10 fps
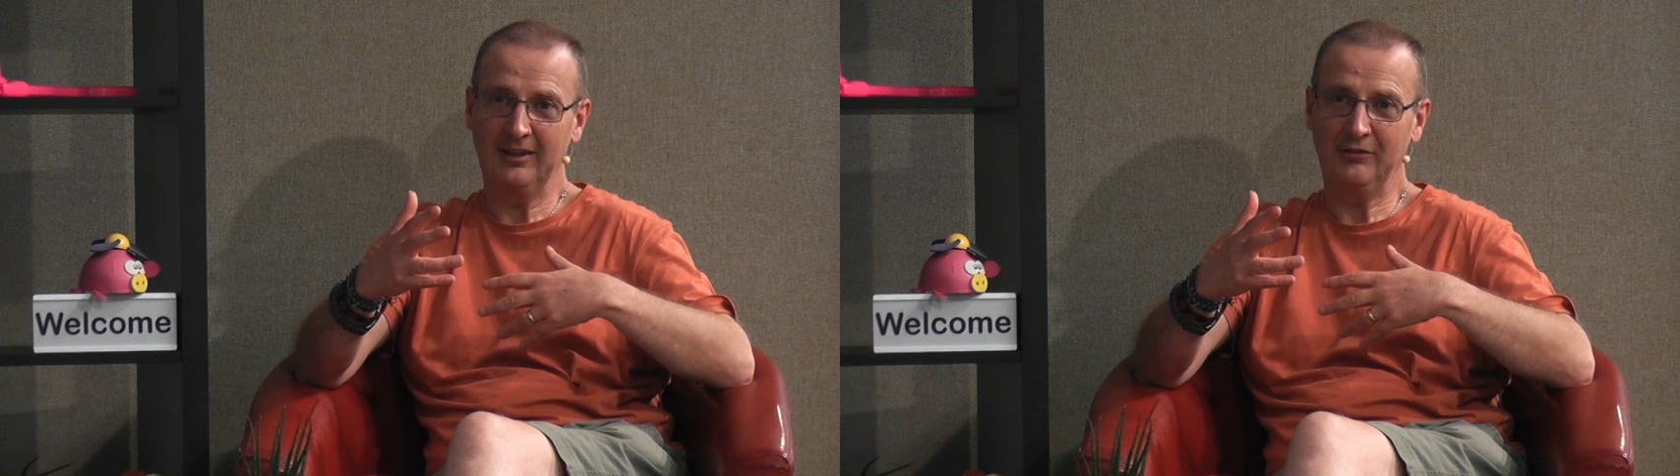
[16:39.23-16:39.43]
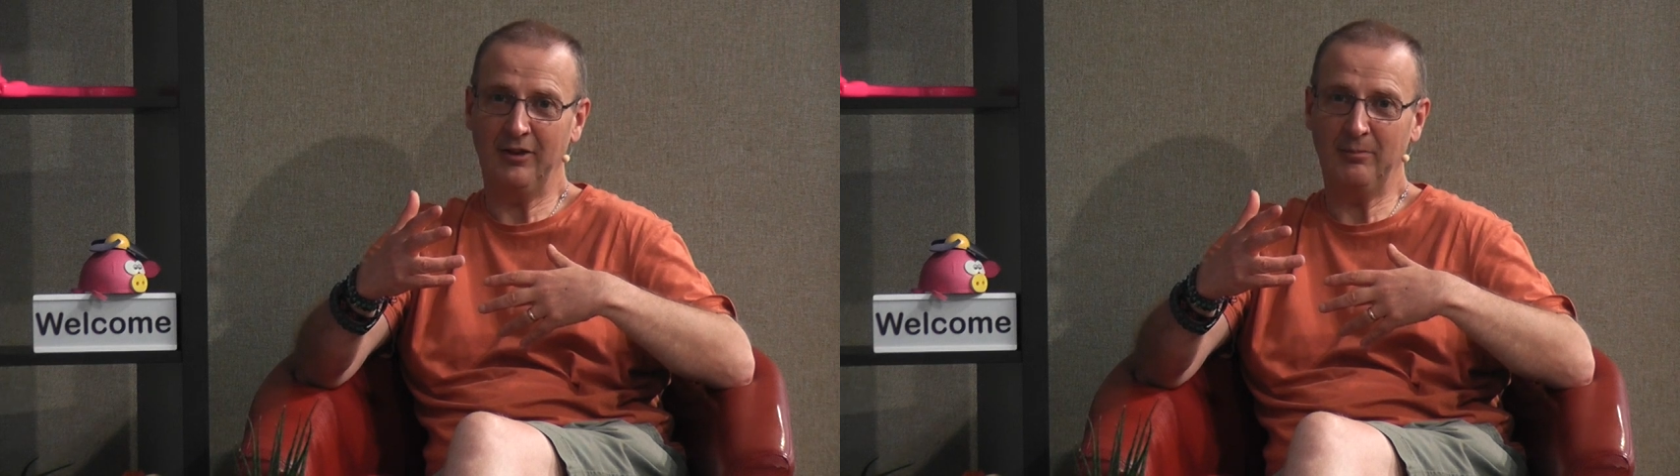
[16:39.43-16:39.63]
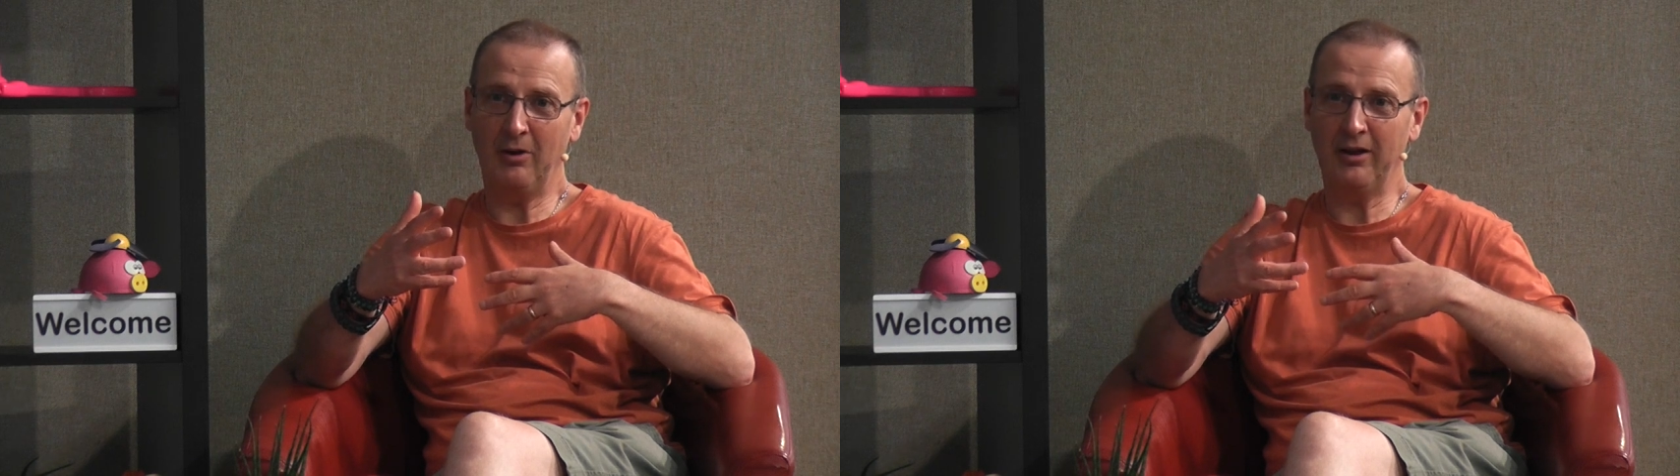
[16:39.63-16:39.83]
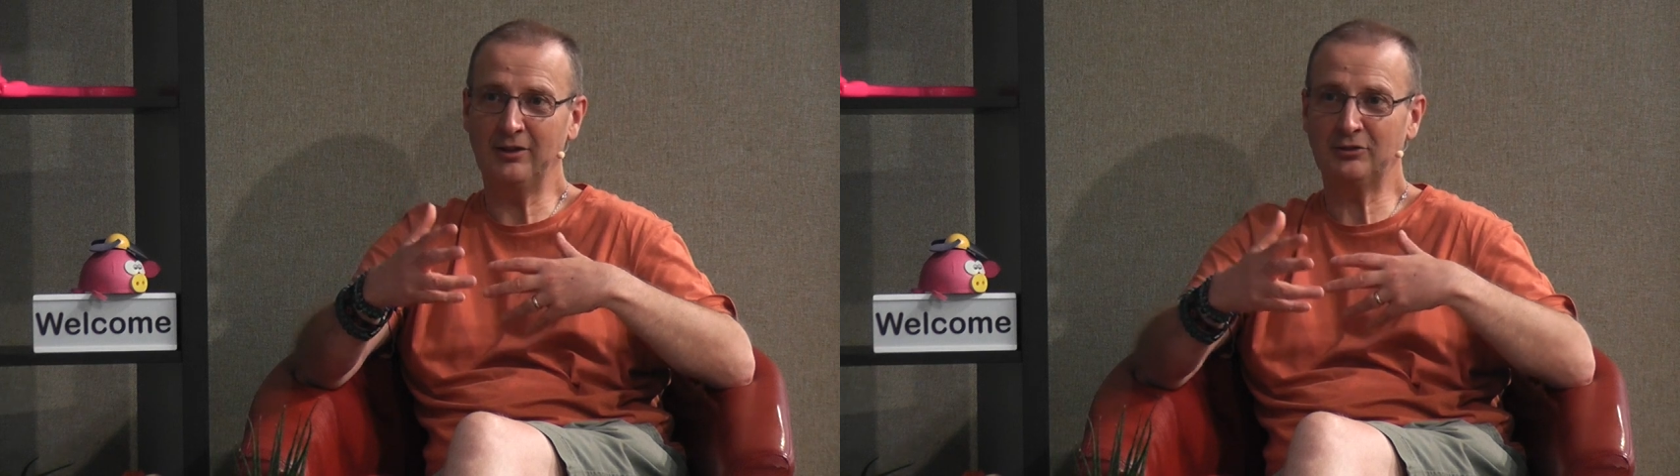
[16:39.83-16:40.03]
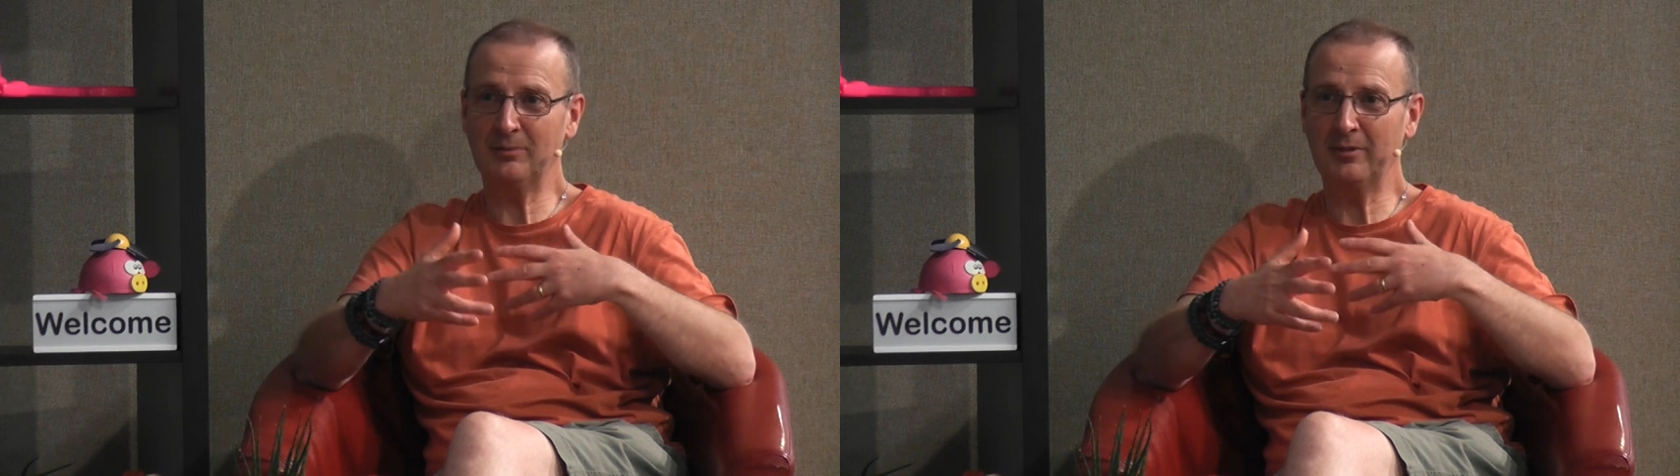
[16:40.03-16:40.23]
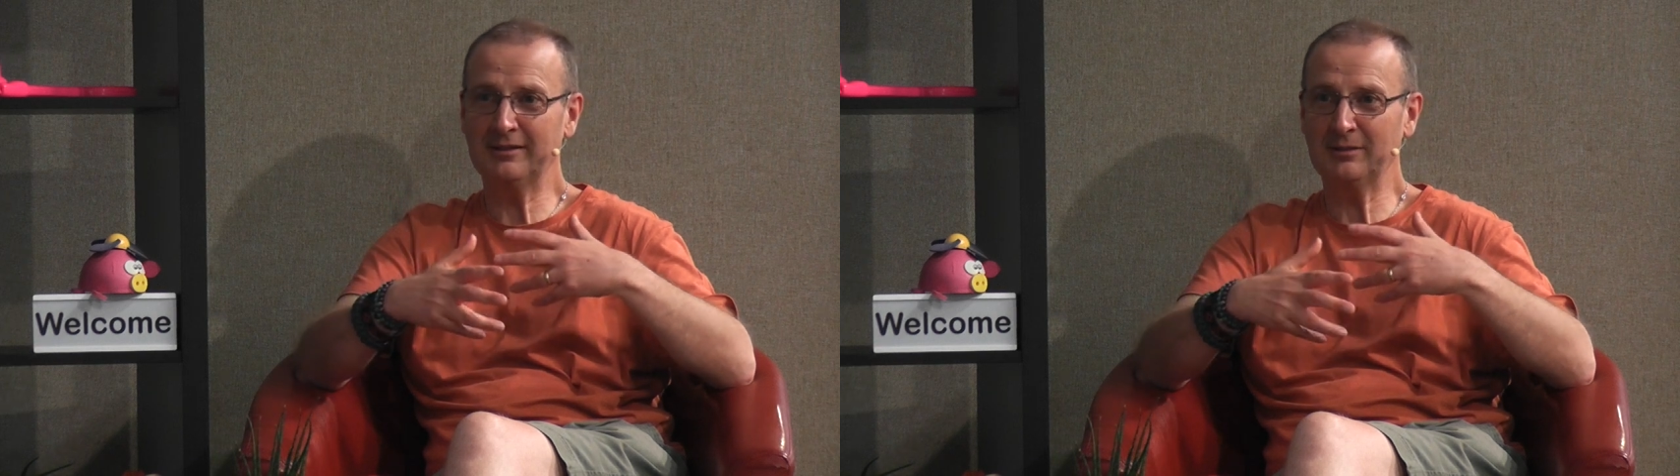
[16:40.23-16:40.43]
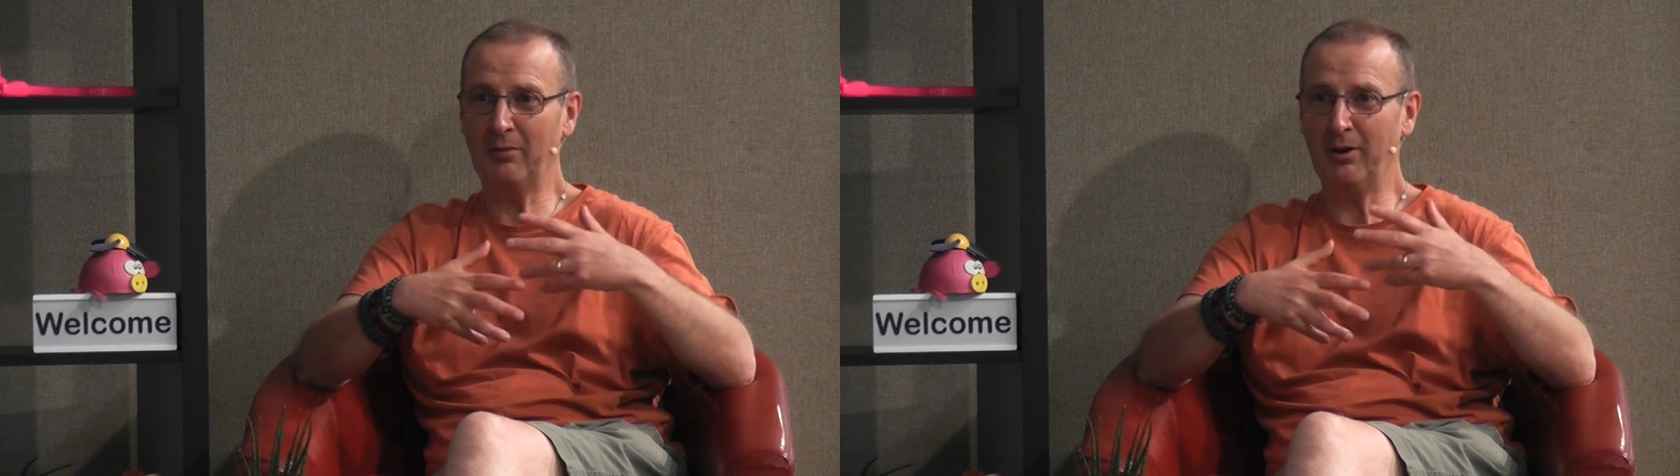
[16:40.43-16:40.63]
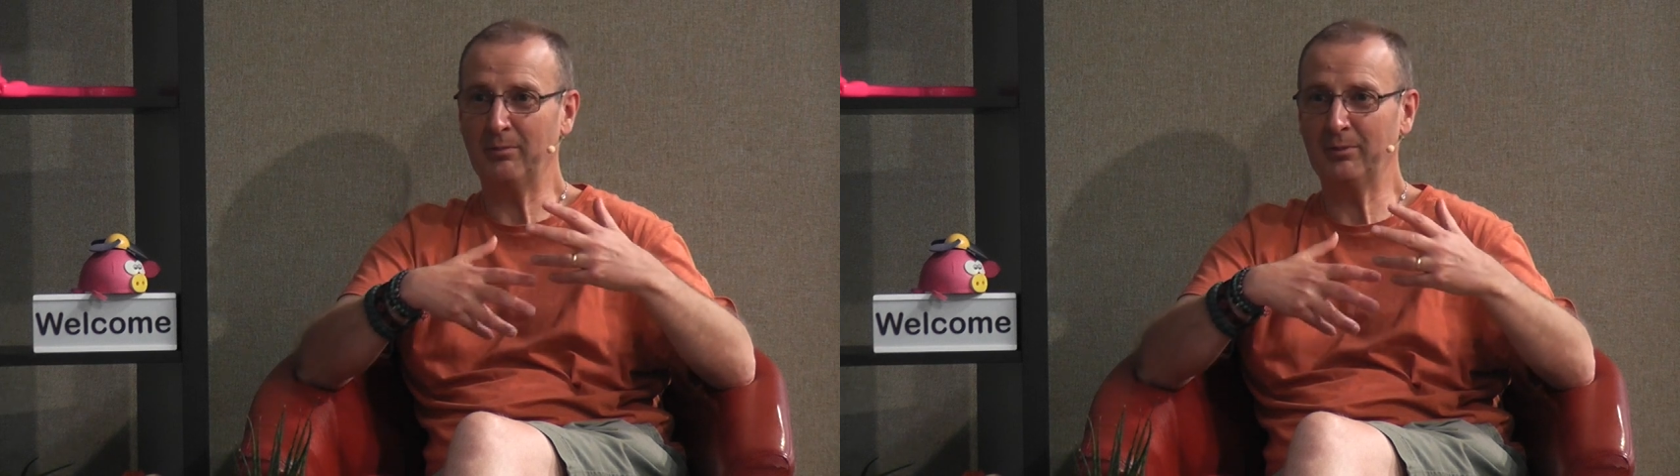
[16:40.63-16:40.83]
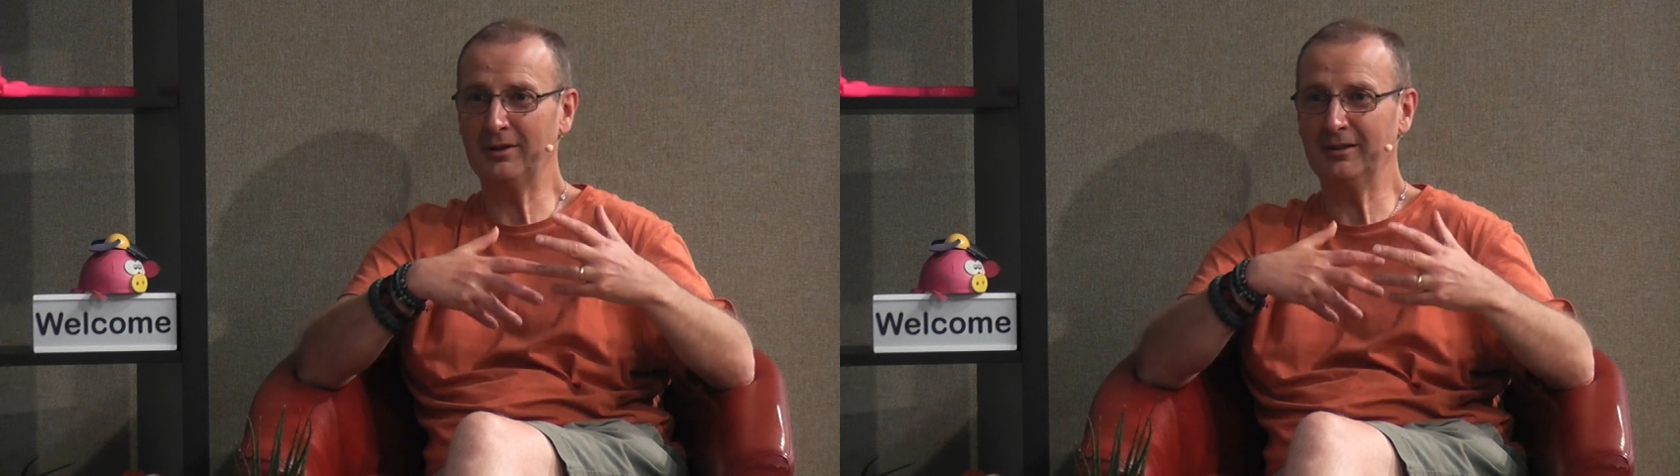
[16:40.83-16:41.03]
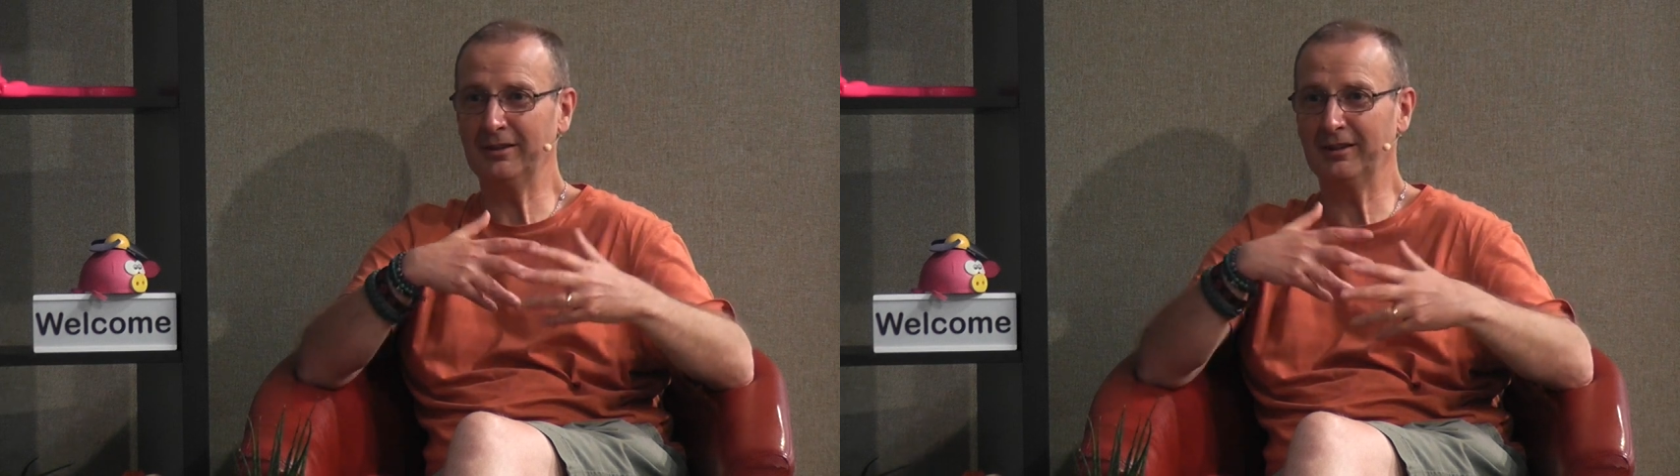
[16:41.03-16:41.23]
then my entry meeting might
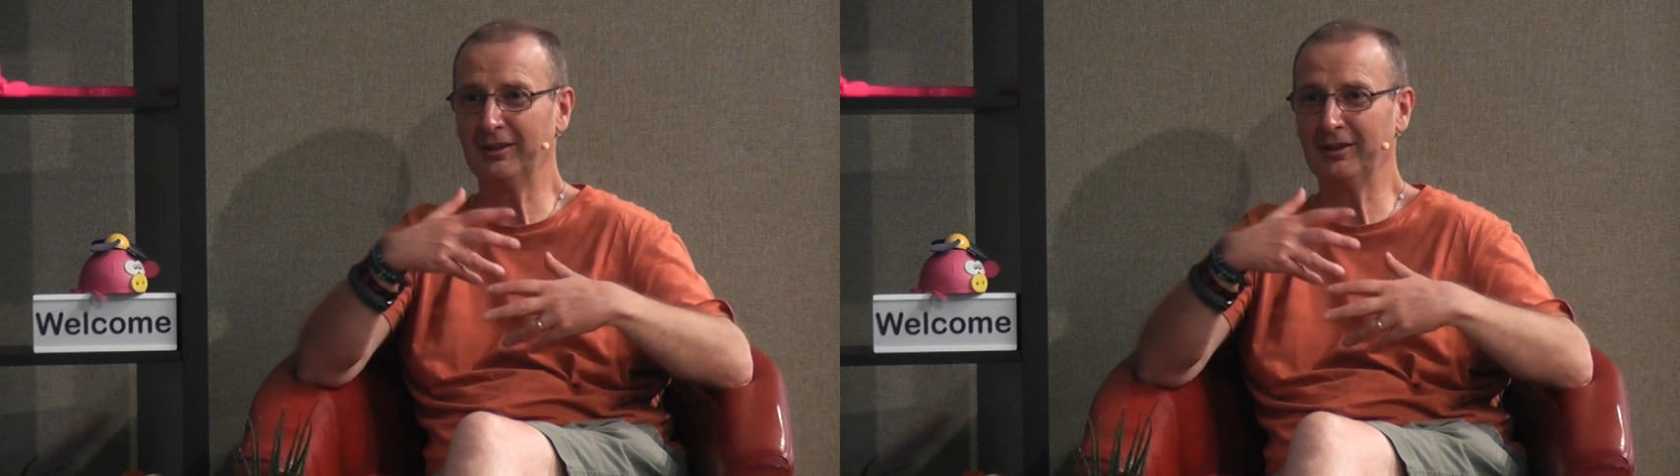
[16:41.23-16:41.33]
be